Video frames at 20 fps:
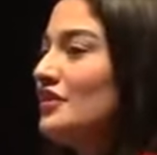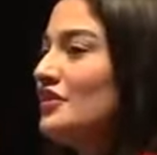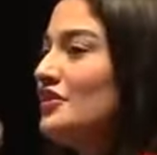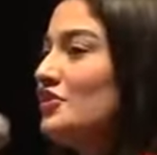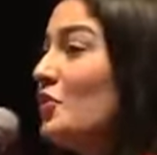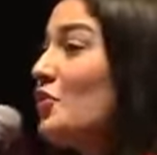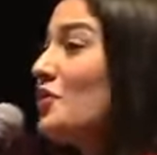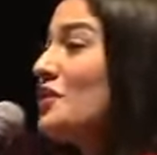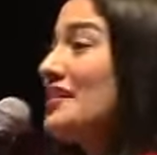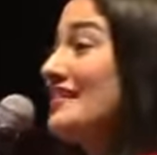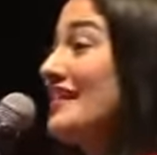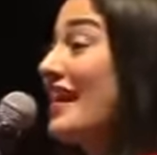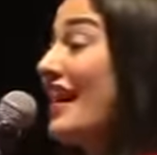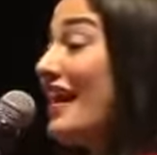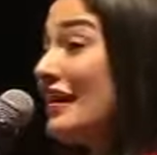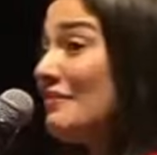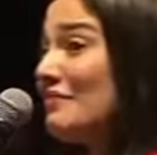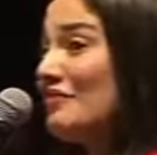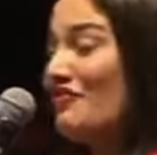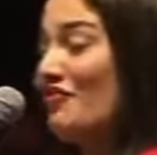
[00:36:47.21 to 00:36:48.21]
Don't
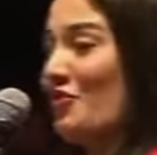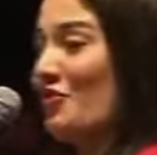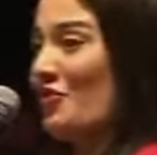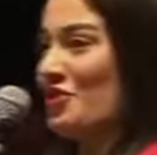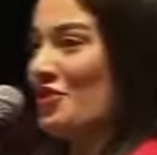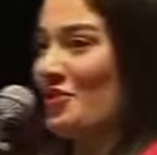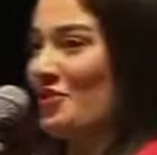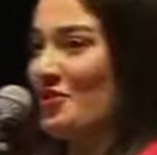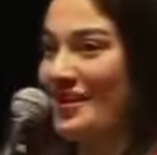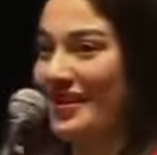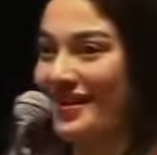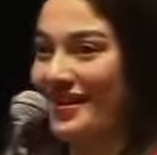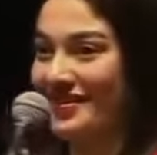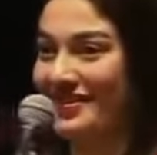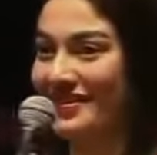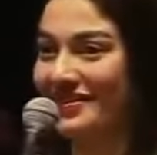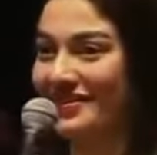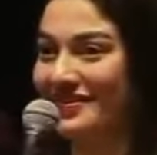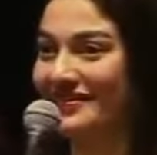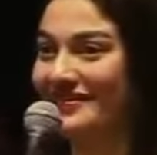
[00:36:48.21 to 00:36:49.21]
die before your
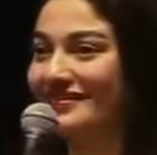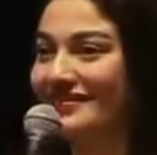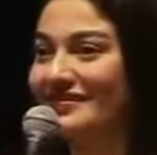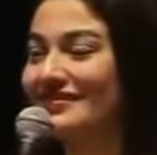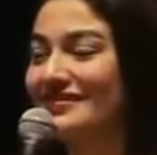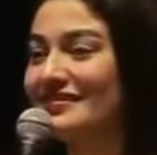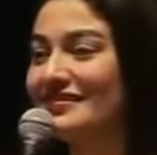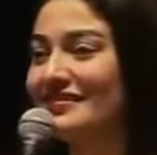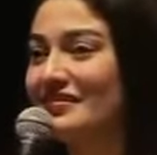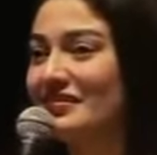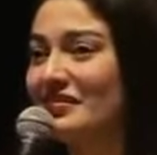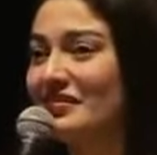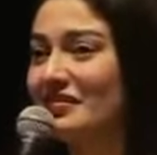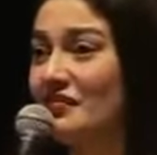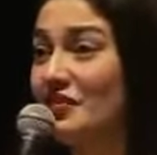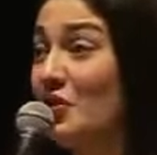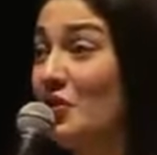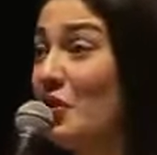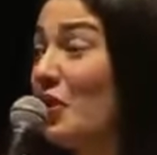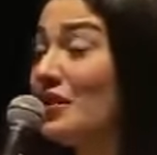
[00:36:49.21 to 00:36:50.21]
death.
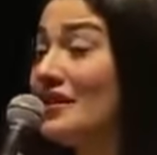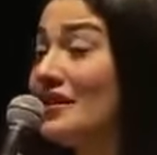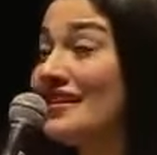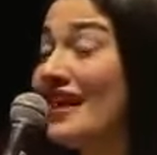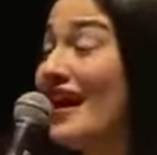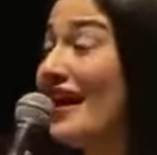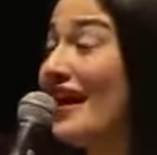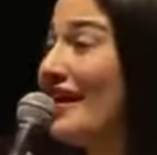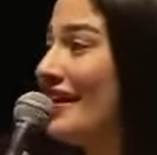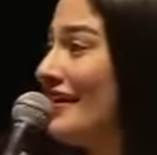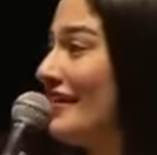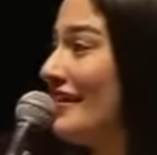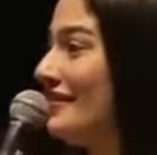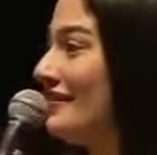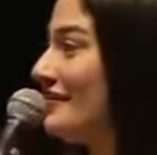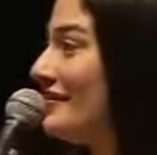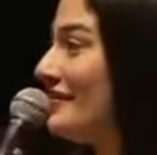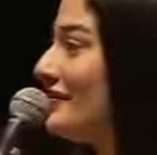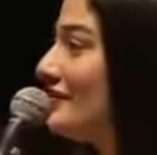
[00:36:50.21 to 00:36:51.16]
We all die.